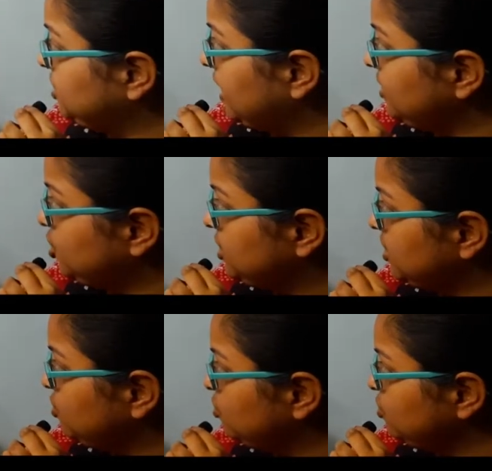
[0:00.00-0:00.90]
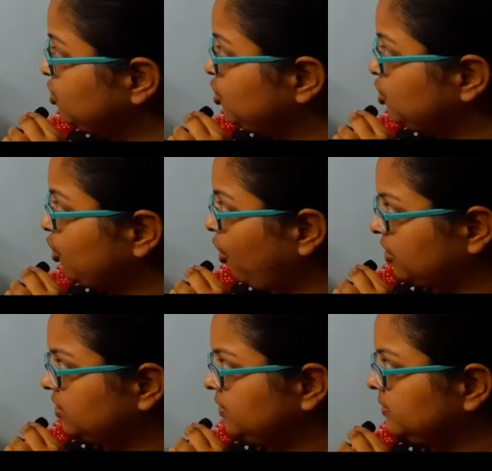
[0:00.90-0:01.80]
changed into
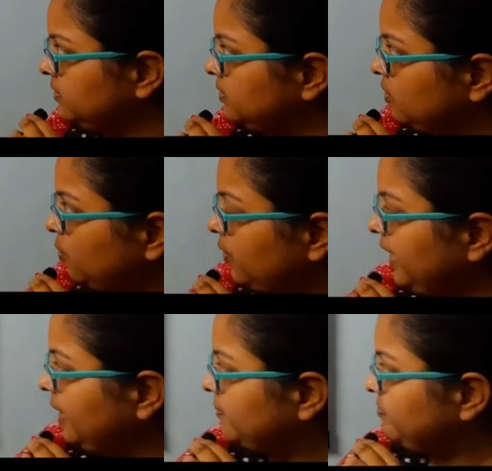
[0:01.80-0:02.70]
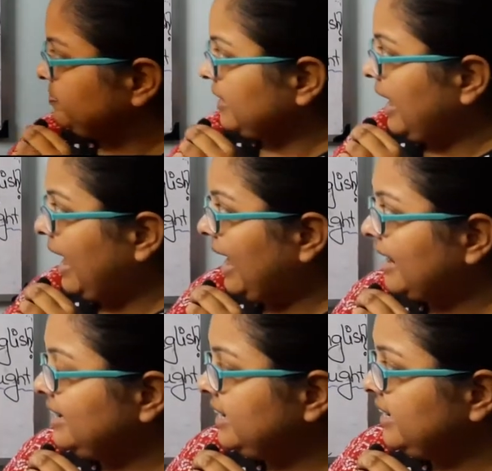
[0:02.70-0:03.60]
taught. Okay,
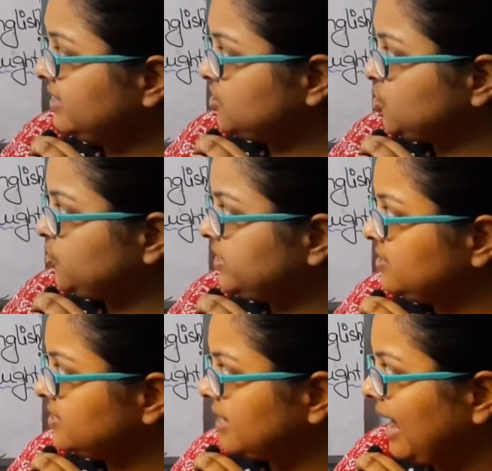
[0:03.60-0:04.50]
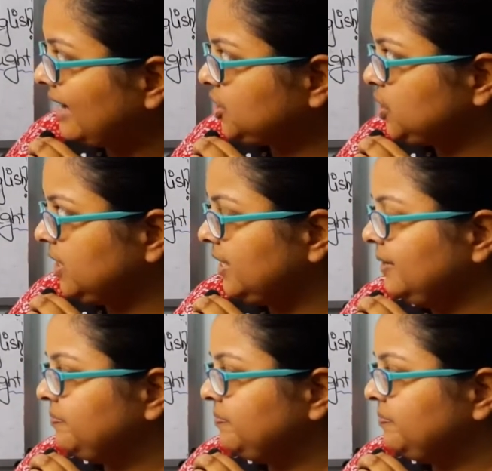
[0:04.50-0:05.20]
and here students, actually